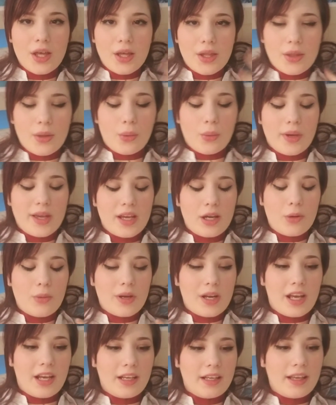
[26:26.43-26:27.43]
the wig when
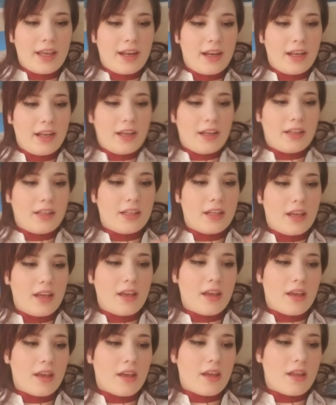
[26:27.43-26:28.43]
I get it,
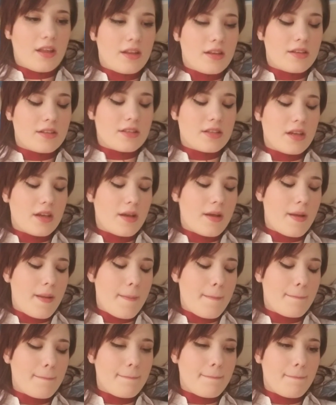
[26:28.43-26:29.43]
and
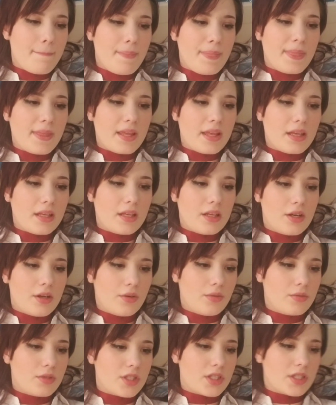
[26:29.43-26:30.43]
you
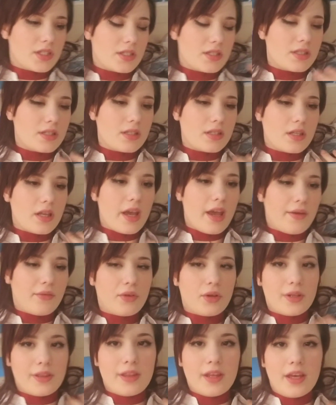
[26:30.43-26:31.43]
know, just
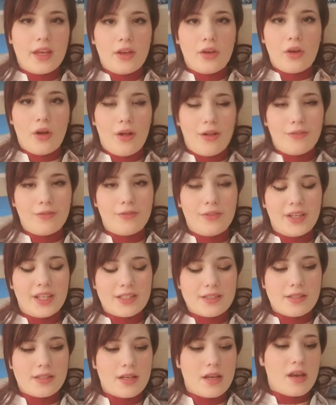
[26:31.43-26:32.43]
everything all
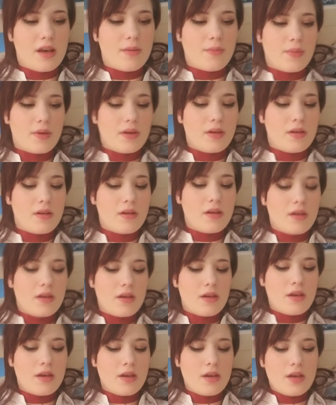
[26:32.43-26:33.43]
fixed up,
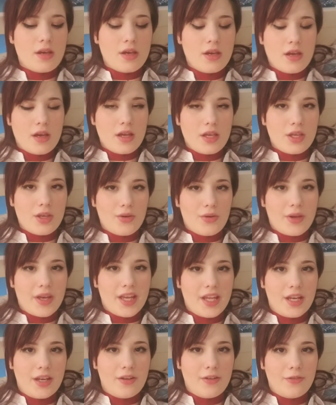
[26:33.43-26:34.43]
you
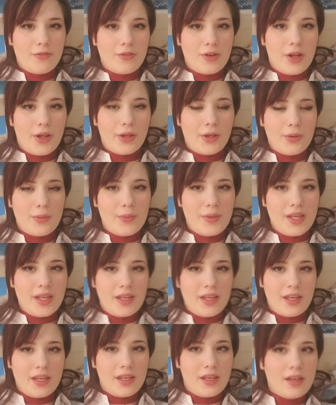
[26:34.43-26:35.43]
can follow
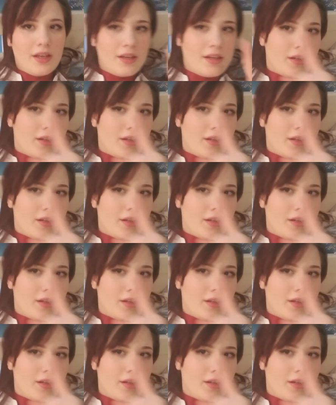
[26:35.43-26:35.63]
me